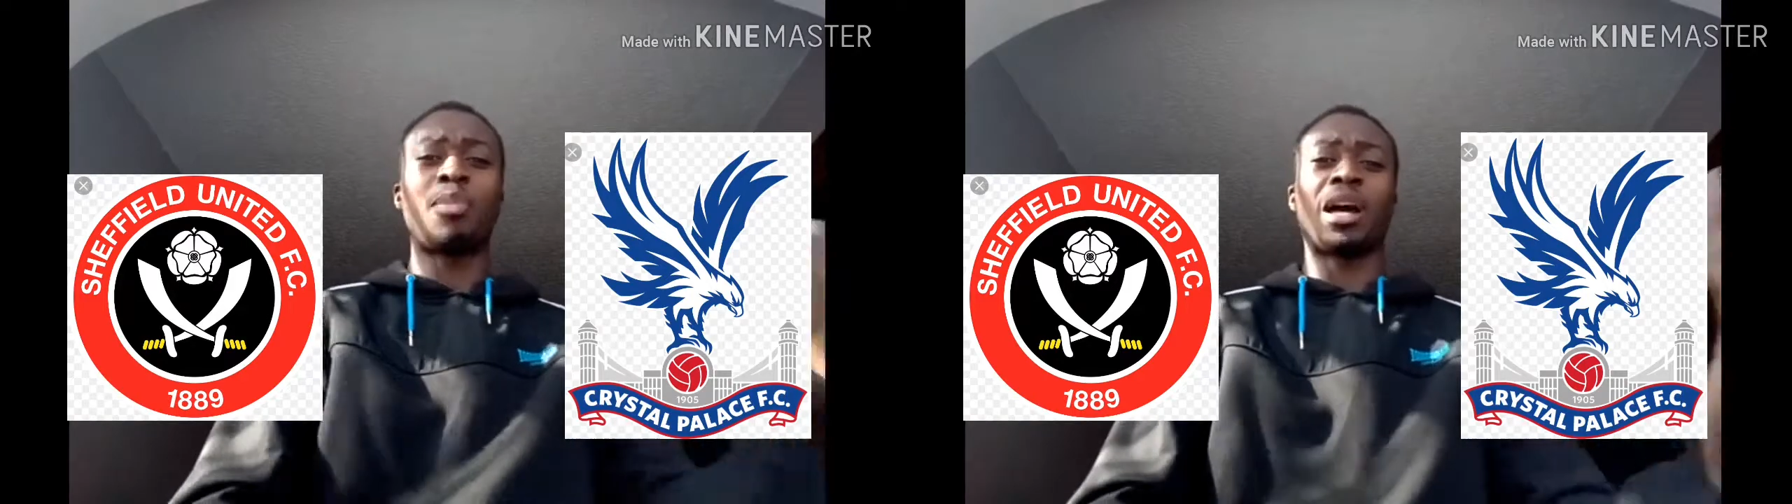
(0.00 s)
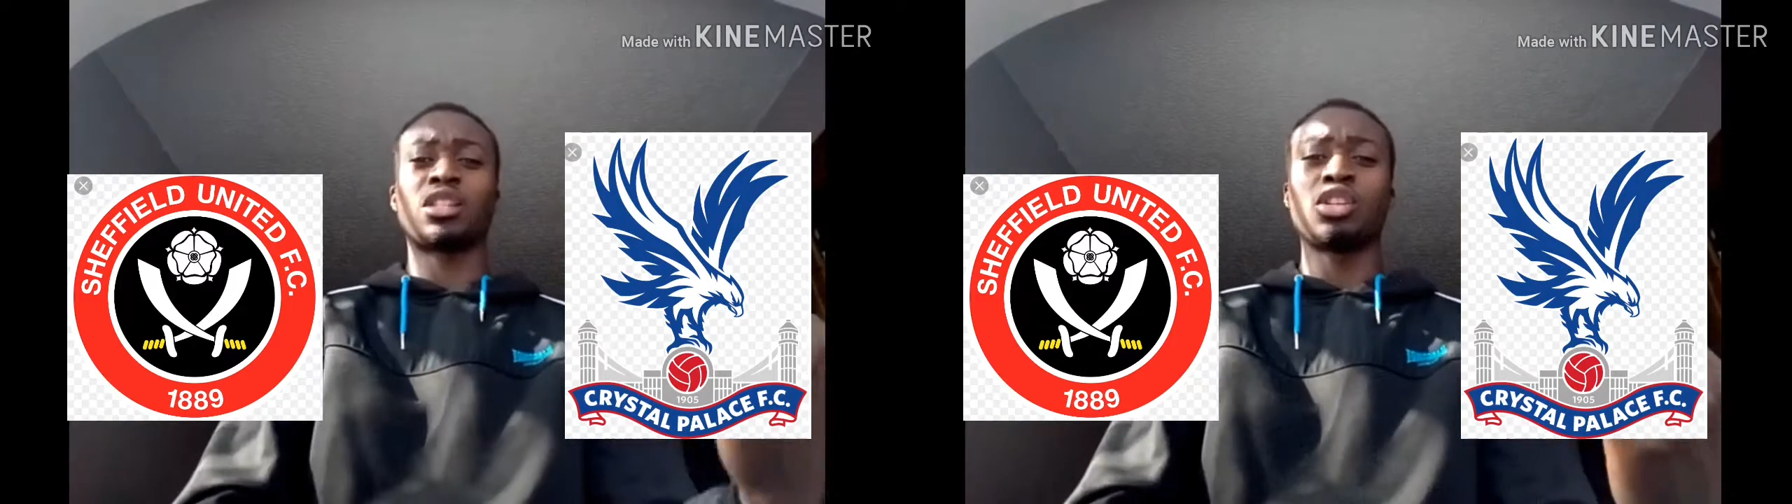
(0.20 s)

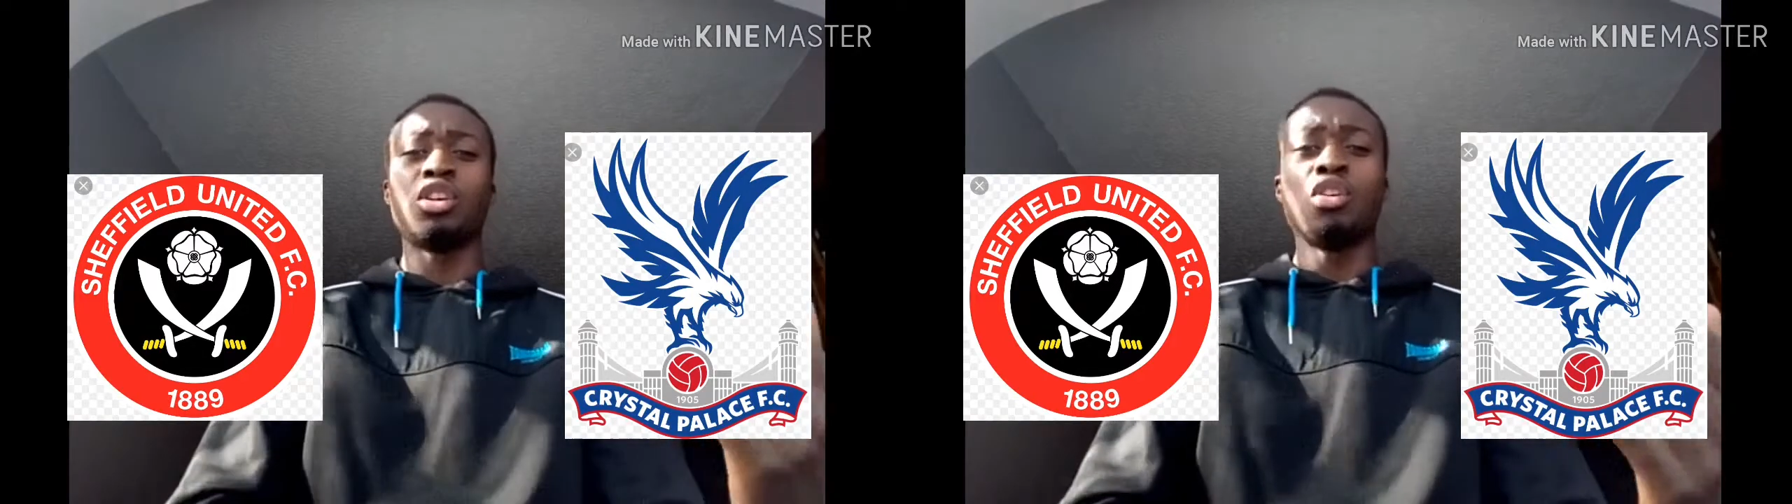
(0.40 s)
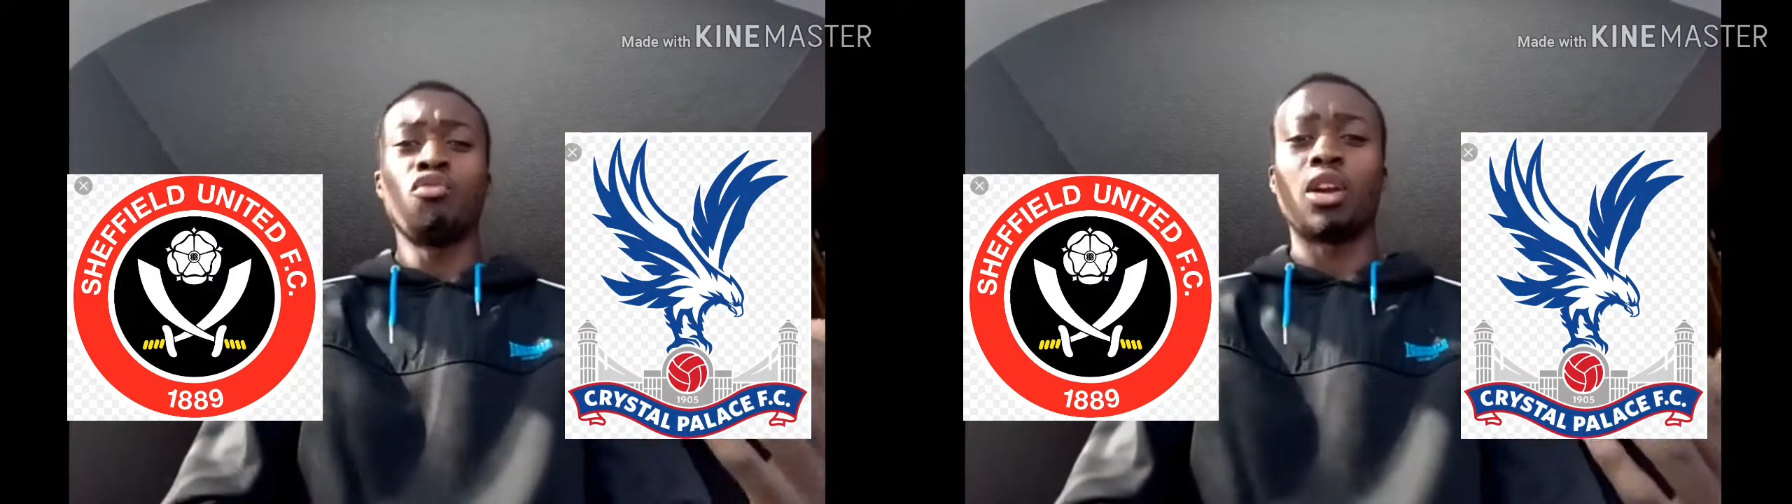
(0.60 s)
backs
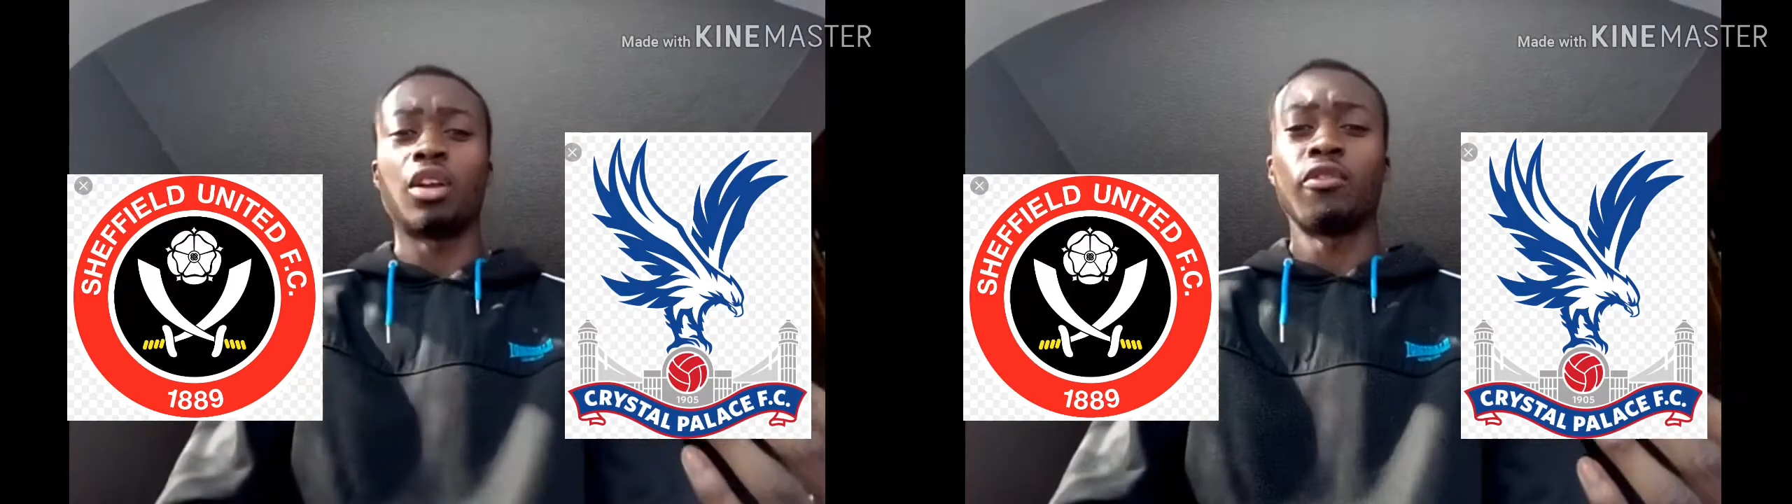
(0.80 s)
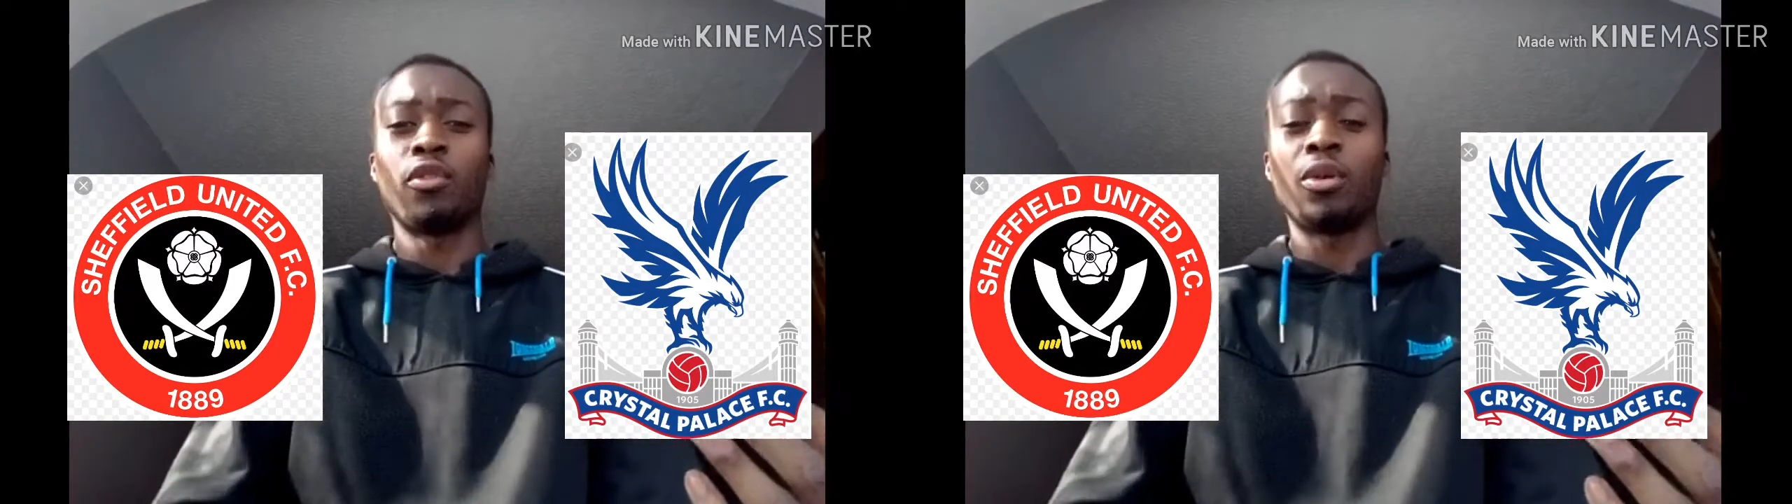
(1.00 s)

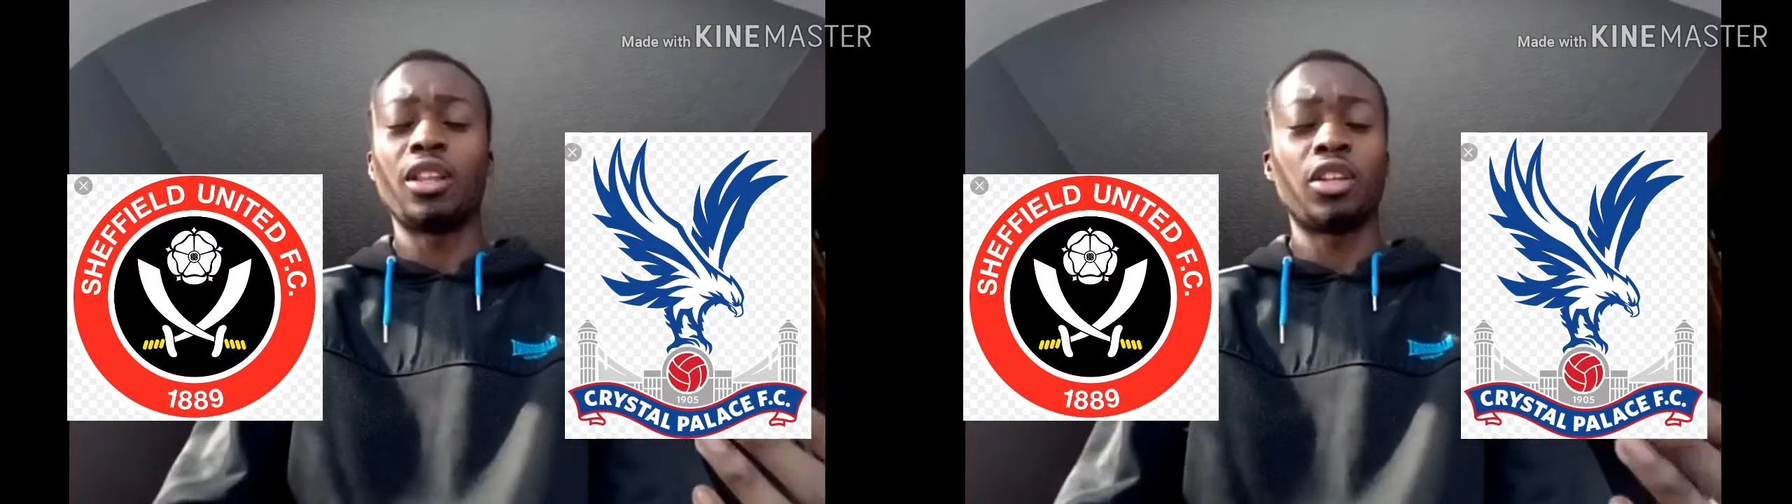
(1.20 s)
running forward.